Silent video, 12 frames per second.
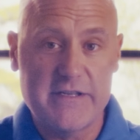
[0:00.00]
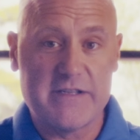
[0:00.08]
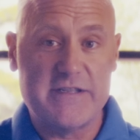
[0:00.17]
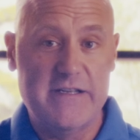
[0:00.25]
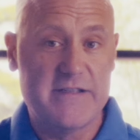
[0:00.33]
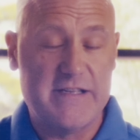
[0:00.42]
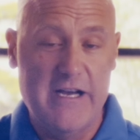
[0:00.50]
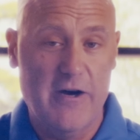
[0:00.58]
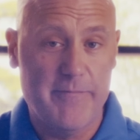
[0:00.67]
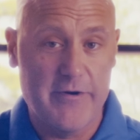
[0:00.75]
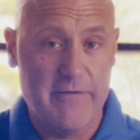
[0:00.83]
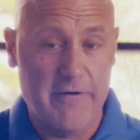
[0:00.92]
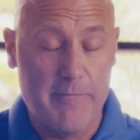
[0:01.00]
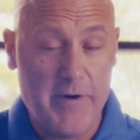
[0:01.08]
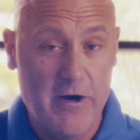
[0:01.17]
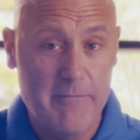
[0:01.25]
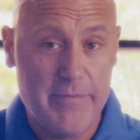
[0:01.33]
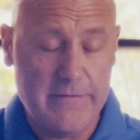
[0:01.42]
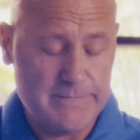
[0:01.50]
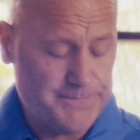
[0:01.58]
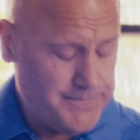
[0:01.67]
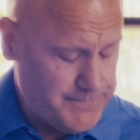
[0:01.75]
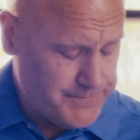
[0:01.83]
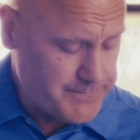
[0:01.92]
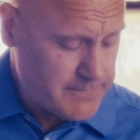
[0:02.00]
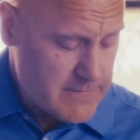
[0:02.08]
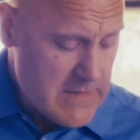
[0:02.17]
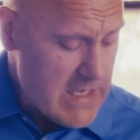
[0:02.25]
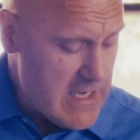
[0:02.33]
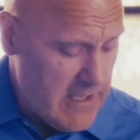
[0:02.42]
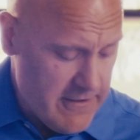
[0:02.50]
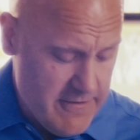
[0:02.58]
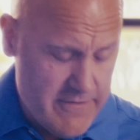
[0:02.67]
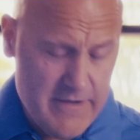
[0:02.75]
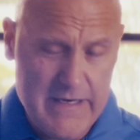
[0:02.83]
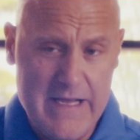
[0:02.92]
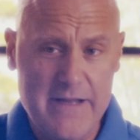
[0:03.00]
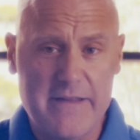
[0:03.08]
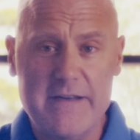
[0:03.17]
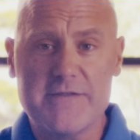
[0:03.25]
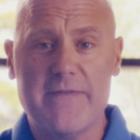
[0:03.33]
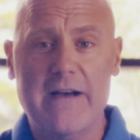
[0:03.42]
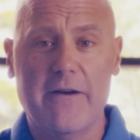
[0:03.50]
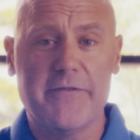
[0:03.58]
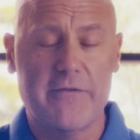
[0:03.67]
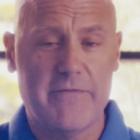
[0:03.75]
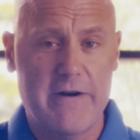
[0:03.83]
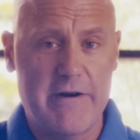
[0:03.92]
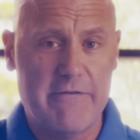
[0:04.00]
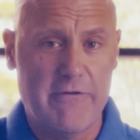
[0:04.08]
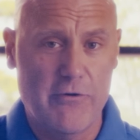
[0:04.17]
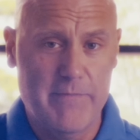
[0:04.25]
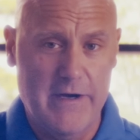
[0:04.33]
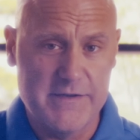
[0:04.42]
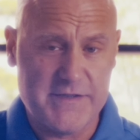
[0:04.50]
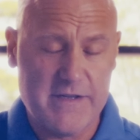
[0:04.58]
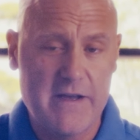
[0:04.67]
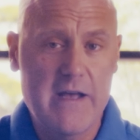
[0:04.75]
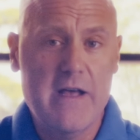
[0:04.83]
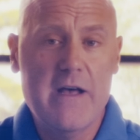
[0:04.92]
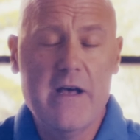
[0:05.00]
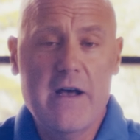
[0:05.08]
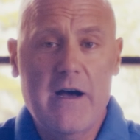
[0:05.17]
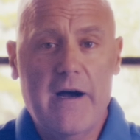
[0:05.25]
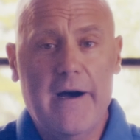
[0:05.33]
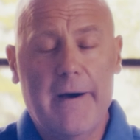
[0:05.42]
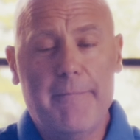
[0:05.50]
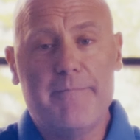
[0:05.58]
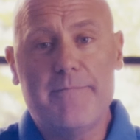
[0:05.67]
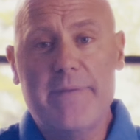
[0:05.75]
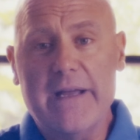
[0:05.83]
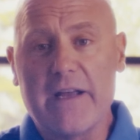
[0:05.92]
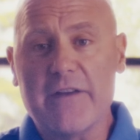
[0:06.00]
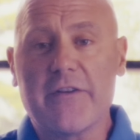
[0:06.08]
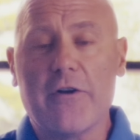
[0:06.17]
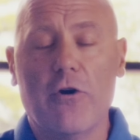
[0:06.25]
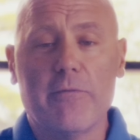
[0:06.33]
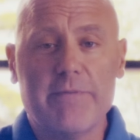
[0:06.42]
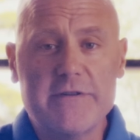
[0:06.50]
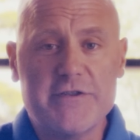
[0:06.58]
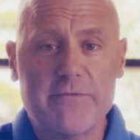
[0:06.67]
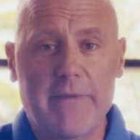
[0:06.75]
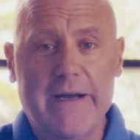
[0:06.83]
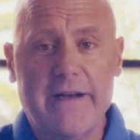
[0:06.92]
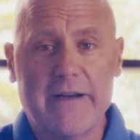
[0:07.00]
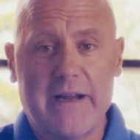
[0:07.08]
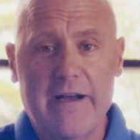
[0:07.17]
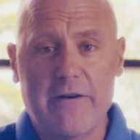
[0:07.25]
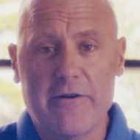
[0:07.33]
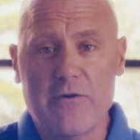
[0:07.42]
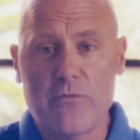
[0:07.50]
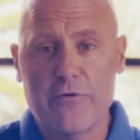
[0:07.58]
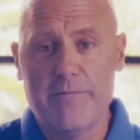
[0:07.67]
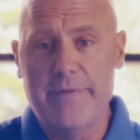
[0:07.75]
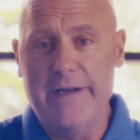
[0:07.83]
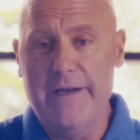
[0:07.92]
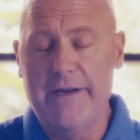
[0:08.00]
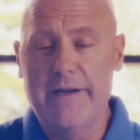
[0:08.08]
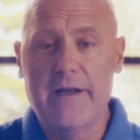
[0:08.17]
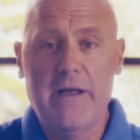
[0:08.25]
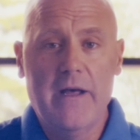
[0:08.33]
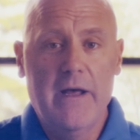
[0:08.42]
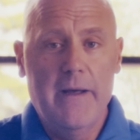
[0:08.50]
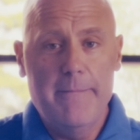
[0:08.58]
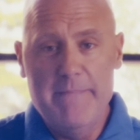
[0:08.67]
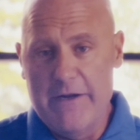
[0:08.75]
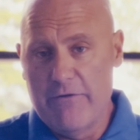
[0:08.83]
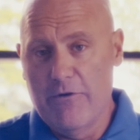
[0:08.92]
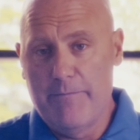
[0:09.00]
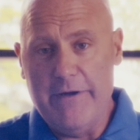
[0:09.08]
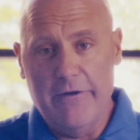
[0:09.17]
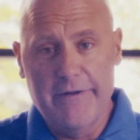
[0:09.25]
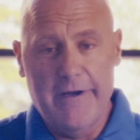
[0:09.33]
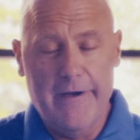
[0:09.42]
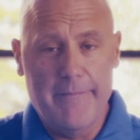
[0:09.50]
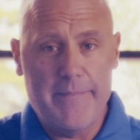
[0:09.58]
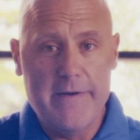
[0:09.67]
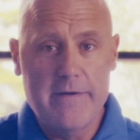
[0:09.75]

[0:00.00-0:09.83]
exceeds the output of our pump. Other than that, these valves are very robust. Biggest culprits you might encounter would be mineral buildup,